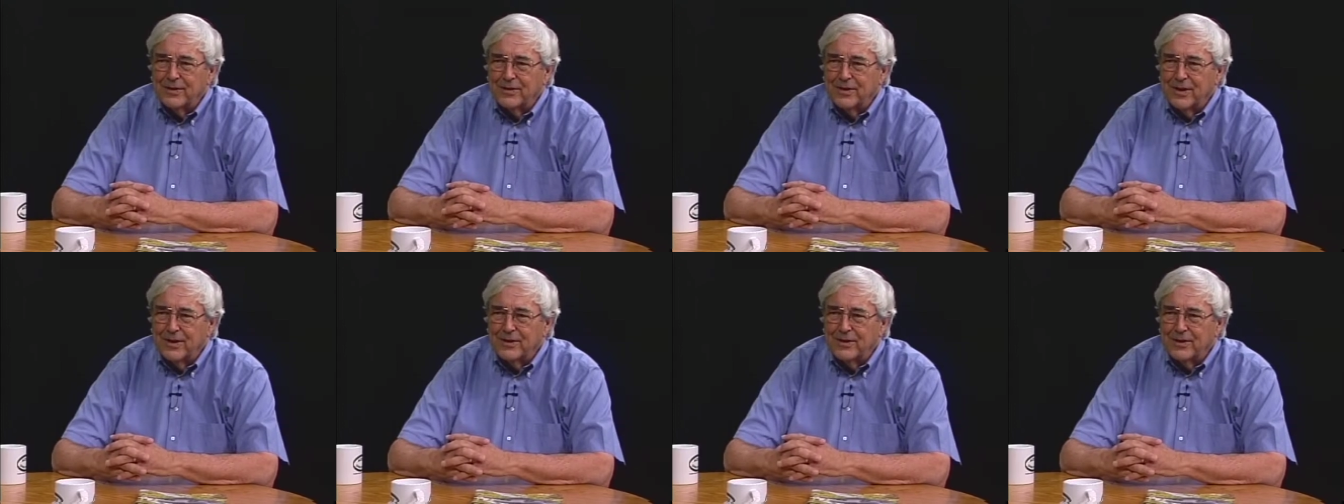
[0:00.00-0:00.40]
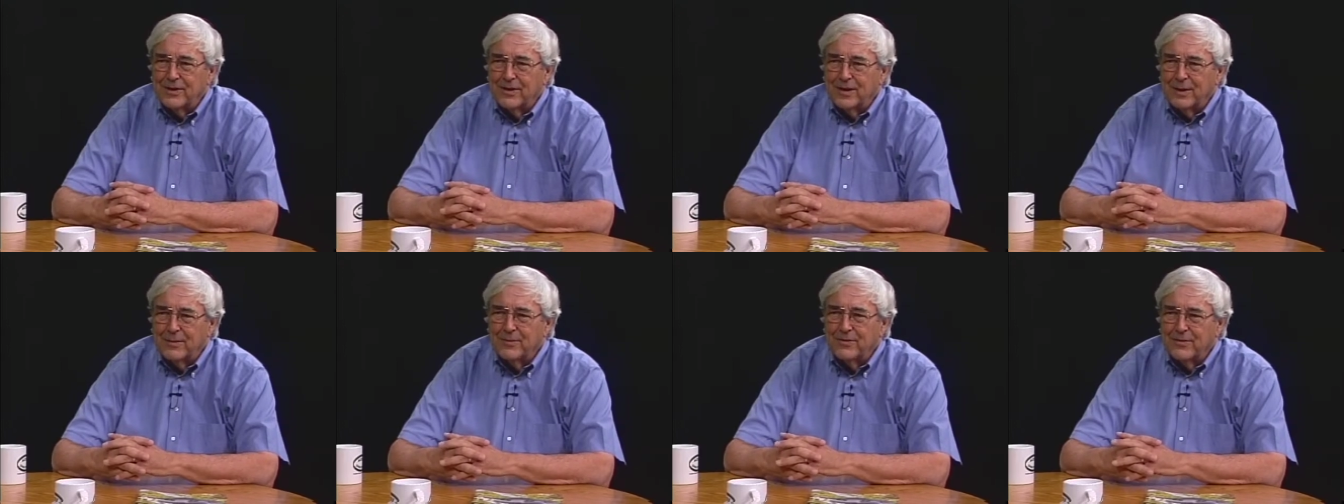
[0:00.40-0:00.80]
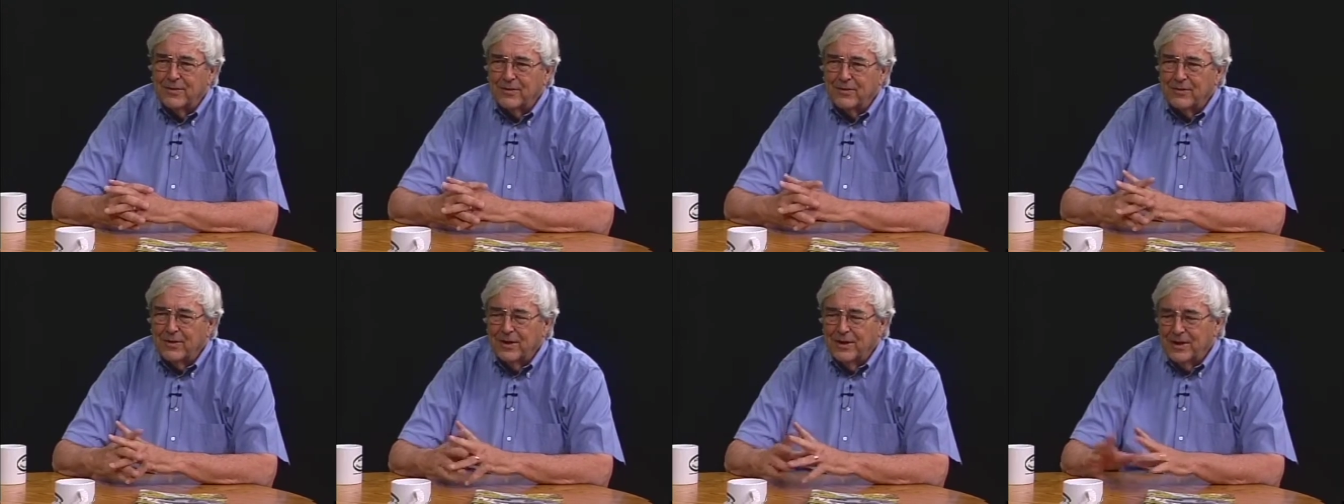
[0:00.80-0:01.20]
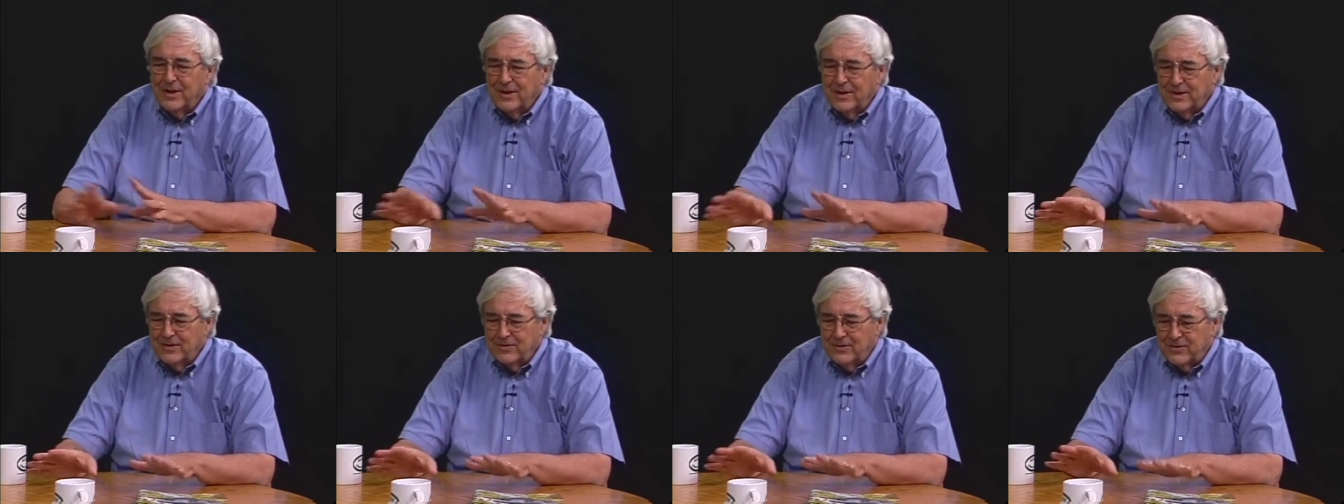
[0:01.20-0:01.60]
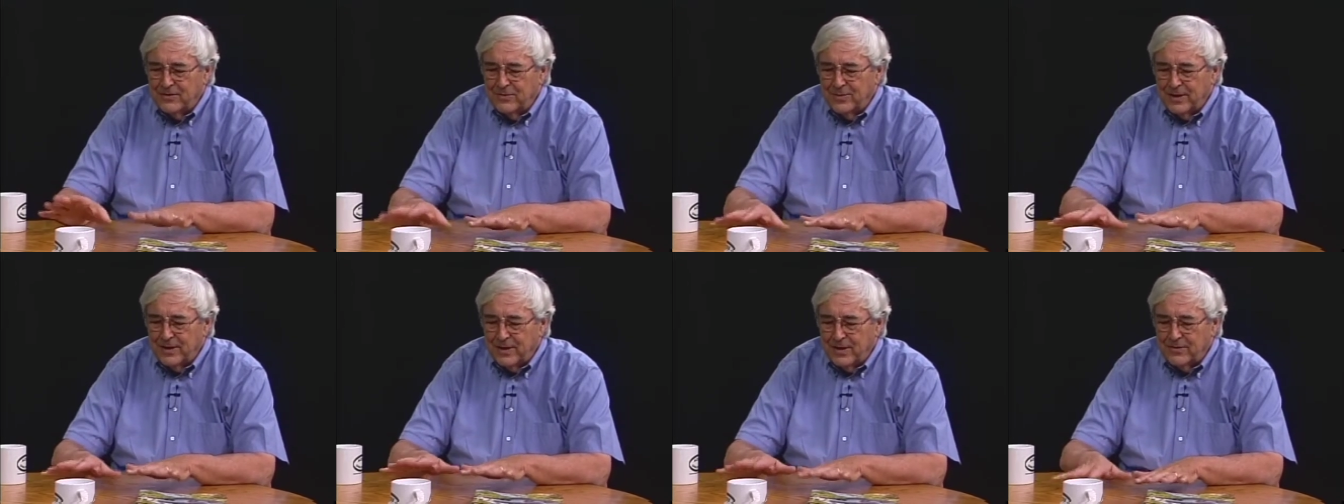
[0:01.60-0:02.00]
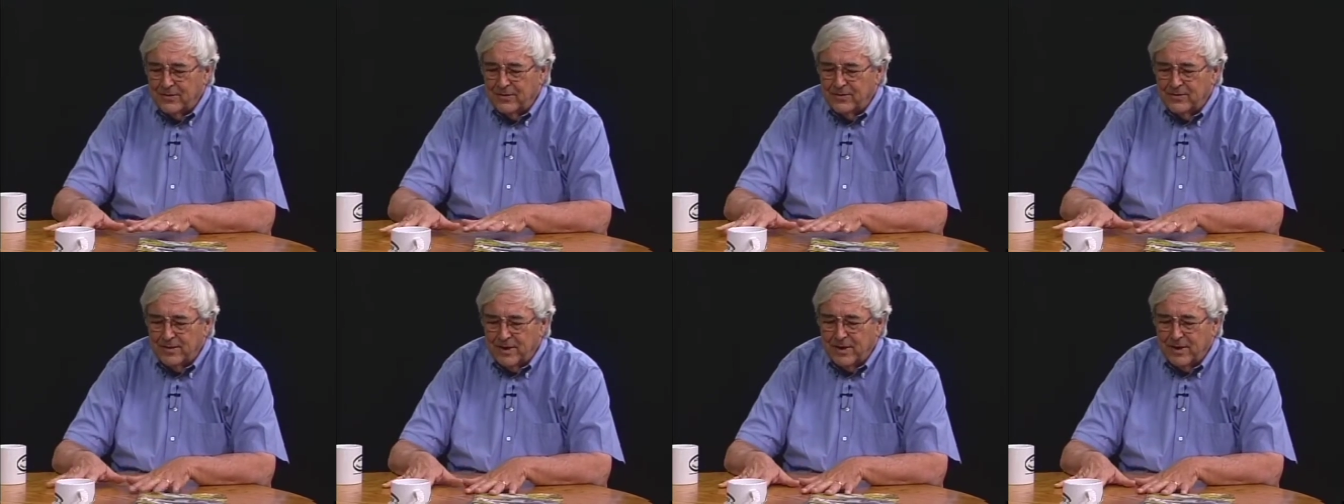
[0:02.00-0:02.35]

Garden Club, so just because